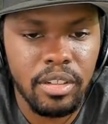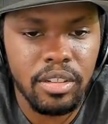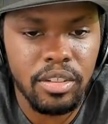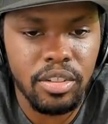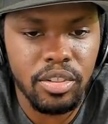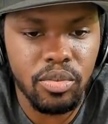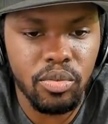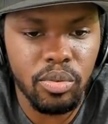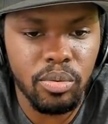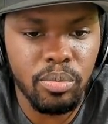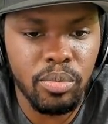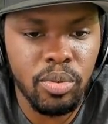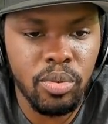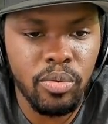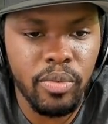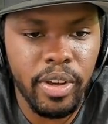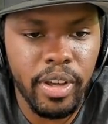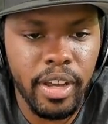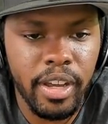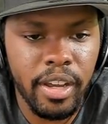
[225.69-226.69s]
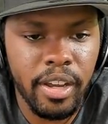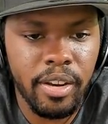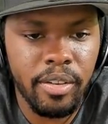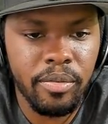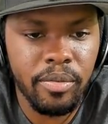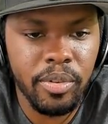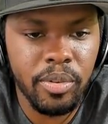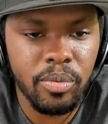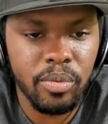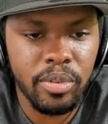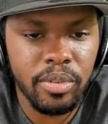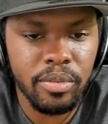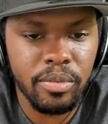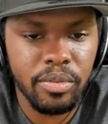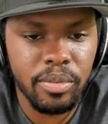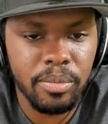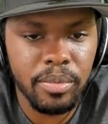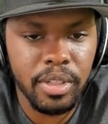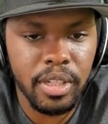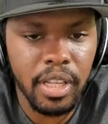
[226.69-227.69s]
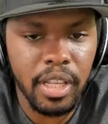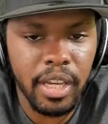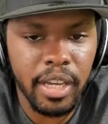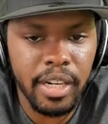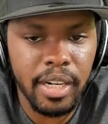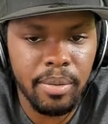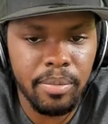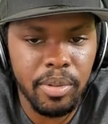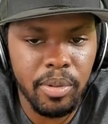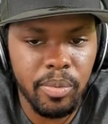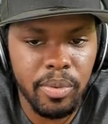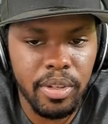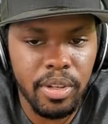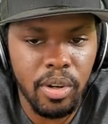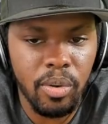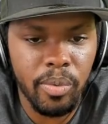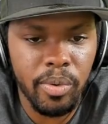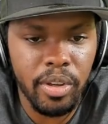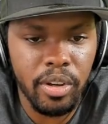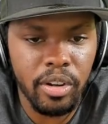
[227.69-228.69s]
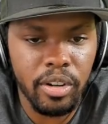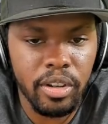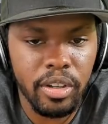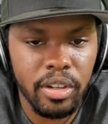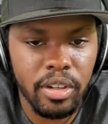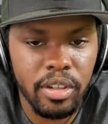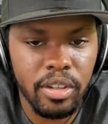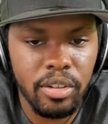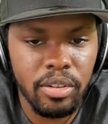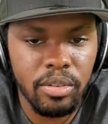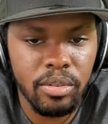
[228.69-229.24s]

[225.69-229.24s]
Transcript: Just remove everyone from the lineup that we know we aren't going to